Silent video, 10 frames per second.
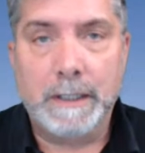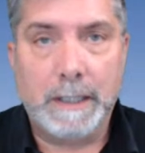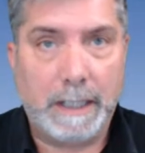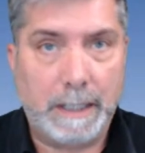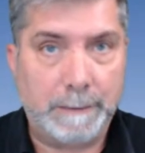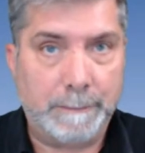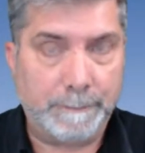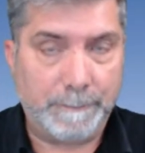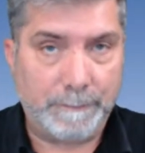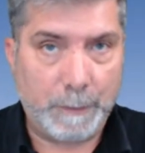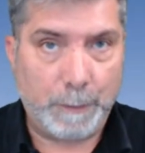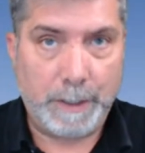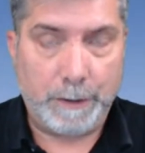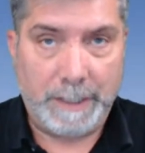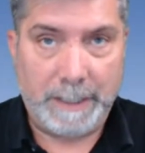We're
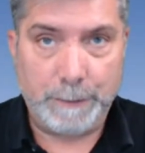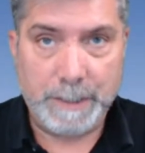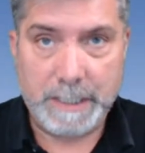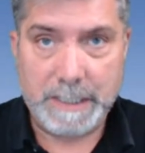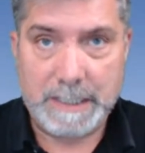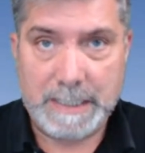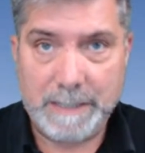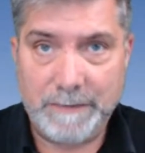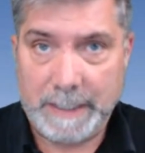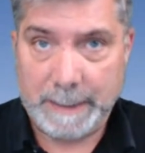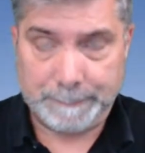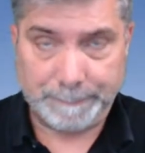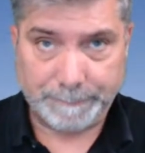here on E360 TV.